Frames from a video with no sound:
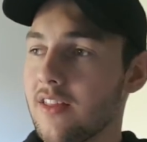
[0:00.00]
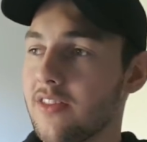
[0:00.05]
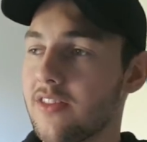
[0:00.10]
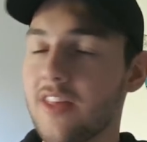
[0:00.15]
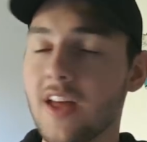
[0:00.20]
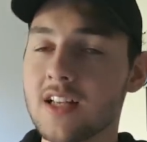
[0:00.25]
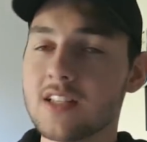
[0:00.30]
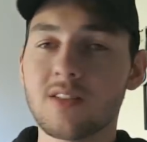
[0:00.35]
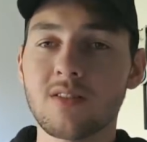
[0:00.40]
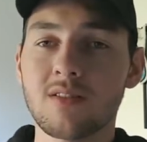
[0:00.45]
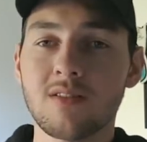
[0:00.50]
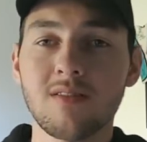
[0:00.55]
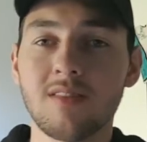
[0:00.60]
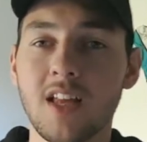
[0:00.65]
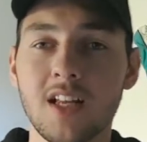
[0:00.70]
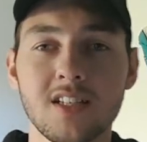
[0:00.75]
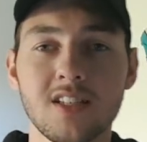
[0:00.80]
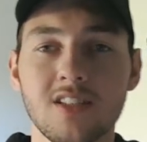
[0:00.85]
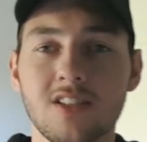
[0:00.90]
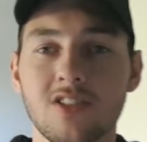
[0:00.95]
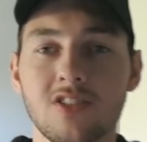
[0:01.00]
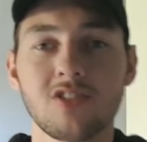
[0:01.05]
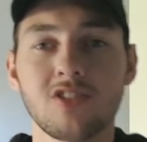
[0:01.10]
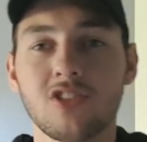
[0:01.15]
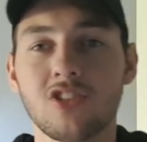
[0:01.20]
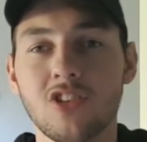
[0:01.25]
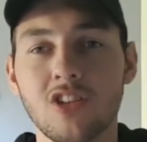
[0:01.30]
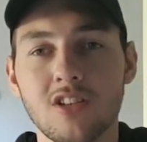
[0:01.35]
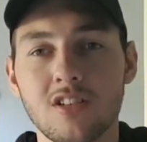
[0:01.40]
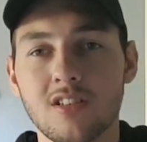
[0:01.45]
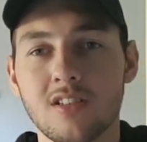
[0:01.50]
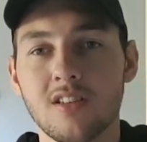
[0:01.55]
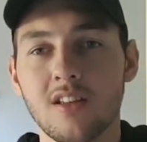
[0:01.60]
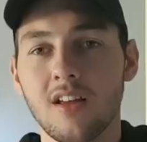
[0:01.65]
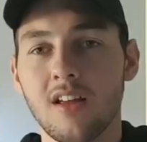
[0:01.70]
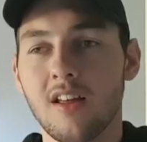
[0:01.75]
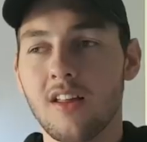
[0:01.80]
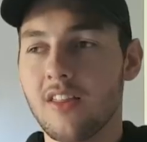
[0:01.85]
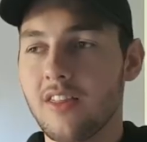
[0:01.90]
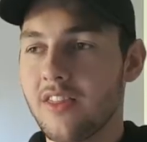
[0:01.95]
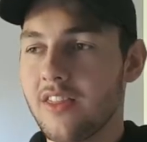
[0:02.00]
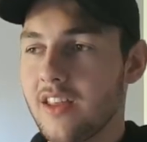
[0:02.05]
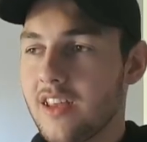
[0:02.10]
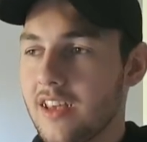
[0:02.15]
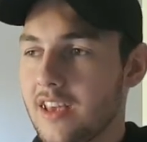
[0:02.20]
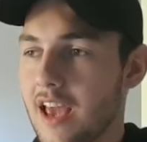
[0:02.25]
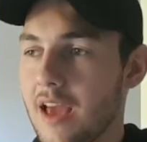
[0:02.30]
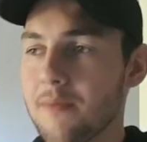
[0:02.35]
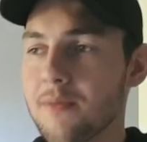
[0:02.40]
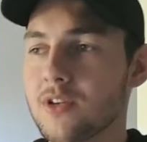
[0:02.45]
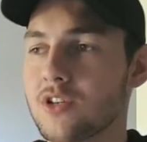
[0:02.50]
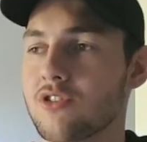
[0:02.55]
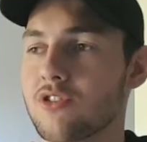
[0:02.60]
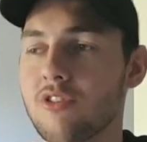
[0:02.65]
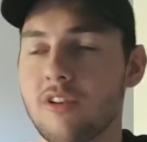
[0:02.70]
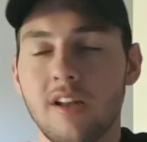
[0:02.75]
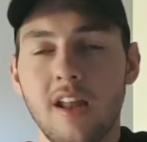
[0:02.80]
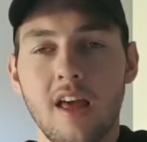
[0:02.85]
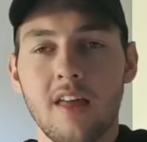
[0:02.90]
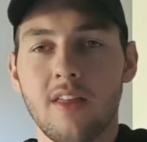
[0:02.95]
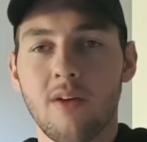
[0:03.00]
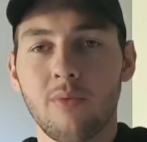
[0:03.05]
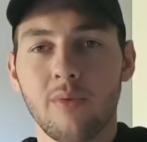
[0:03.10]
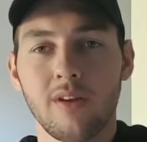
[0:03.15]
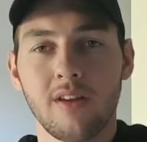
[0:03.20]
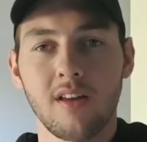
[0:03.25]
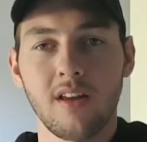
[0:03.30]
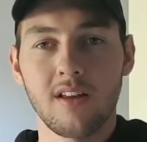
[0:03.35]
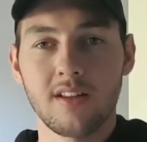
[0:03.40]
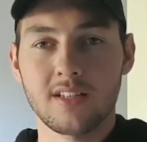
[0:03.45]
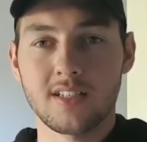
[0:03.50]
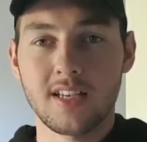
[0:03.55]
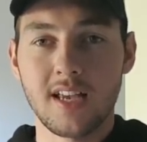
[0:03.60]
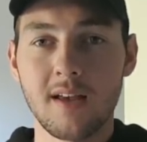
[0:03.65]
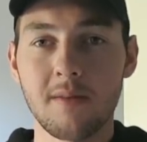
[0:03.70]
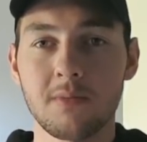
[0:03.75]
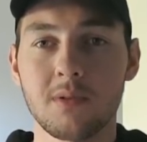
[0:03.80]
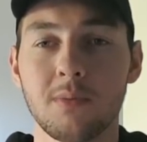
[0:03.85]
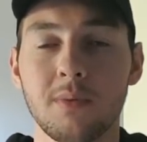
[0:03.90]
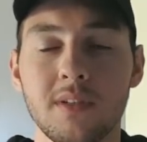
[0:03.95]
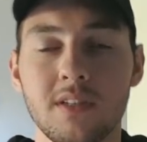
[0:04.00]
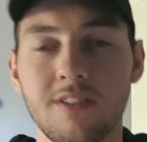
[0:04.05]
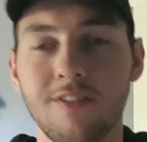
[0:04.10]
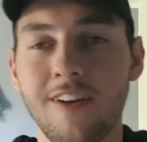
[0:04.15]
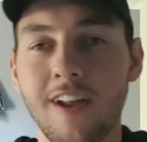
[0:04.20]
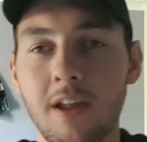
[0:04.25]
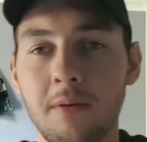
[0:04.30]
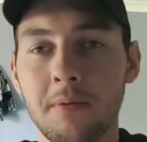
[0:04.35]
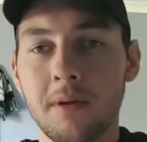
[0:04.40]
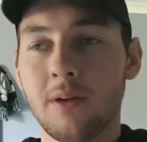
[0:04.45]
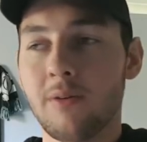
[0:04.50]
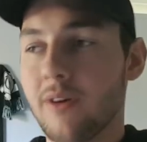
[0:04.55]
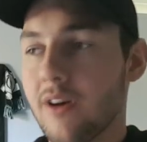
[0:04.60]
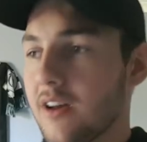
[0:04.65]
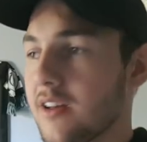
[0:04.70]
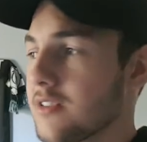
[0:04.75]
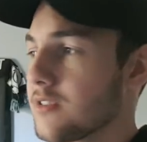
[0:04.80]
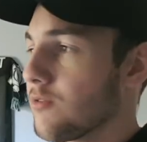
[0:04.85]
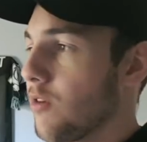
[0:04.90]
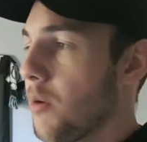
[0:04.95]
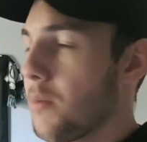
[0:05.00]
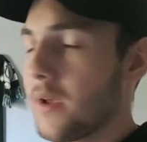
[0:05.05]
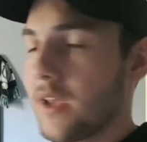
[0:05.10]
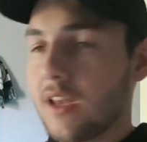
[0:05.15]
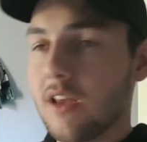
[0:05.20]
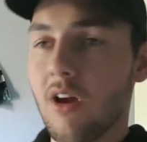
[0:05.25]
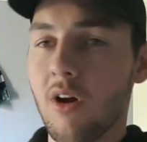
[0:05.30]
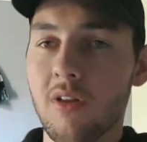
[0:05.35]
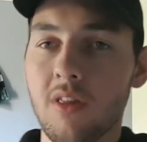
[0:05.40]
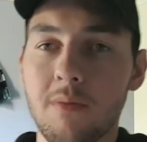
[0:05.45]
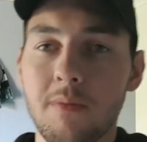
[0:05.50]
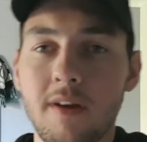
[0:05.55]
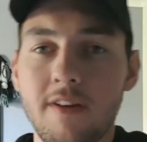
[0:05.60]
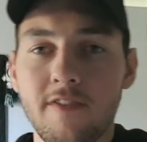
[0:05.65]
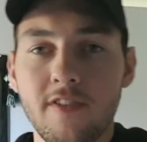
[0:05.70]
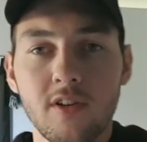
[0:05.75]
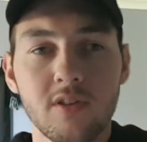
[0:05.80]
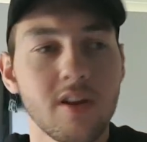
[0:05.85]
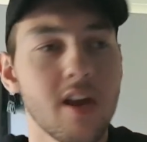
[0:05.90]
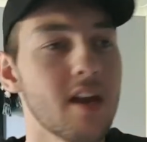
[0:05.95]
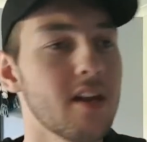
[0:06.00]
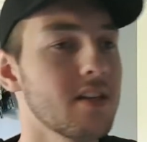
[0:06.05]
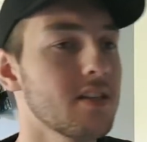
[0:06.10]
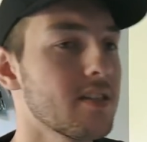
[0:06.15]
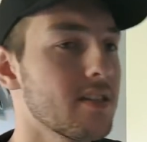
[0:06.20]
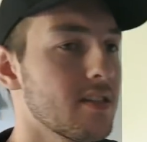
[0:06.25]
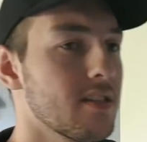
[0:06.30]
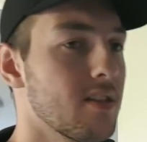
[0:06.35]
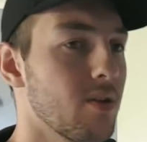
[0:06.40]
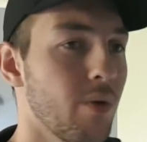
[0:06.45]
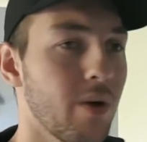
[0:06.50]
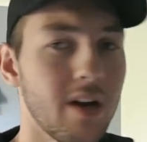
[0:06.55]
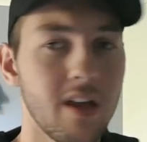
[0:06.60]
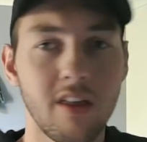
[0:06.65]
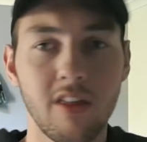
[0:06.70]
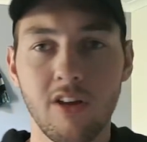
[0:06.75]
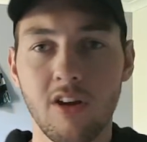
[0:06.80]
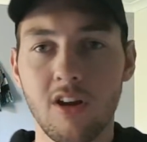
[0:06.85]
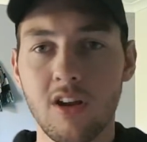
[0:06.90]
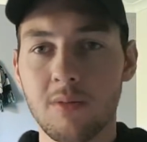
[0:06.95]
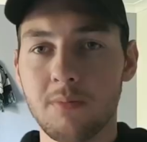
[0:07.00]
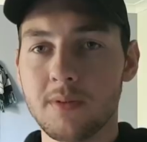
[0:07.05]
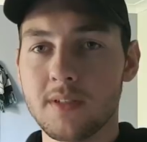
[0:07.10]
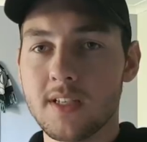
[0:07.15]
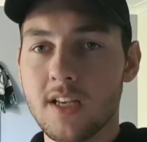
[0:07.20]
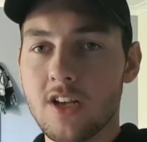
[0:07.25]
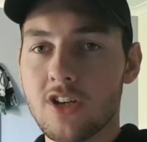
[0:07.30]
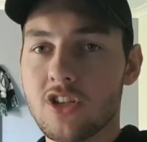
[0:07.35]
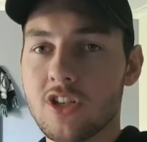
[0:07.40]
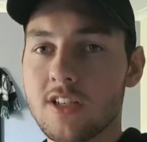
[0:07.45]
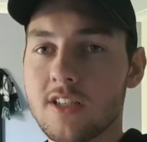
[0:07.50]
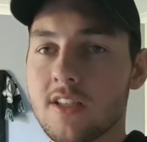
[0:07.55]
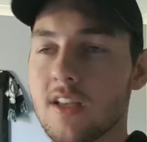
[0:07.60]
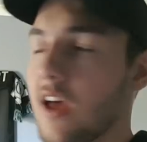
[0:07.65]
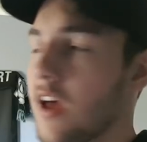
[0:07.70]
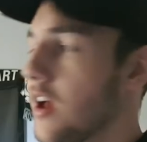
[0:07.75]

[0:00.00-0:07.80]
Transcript: That's just the chemistry now that we seem to be developing, whereas Robbie can go in the midfield, get his 20, 30 possessions,